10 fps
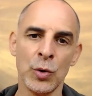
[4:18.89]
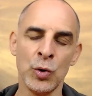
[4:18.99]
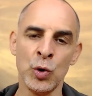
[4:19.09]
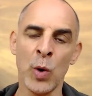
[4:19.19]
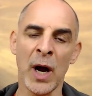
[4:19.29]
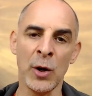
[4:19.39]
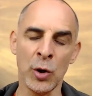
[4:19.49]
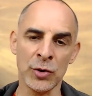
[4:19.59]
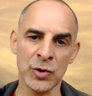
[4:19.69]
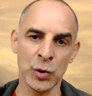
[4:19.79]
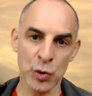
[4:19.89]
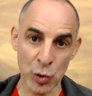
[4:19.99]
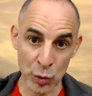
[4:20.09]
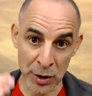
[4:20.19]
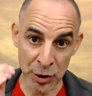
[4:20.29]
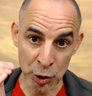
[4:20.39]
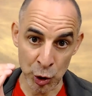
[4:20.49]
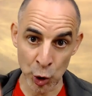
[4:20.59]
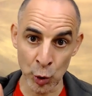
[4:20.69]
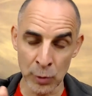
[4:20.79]
you are not truly
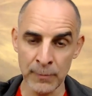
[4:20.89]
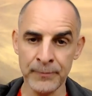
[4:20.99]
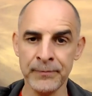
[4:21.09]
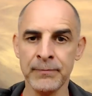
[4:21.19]
you.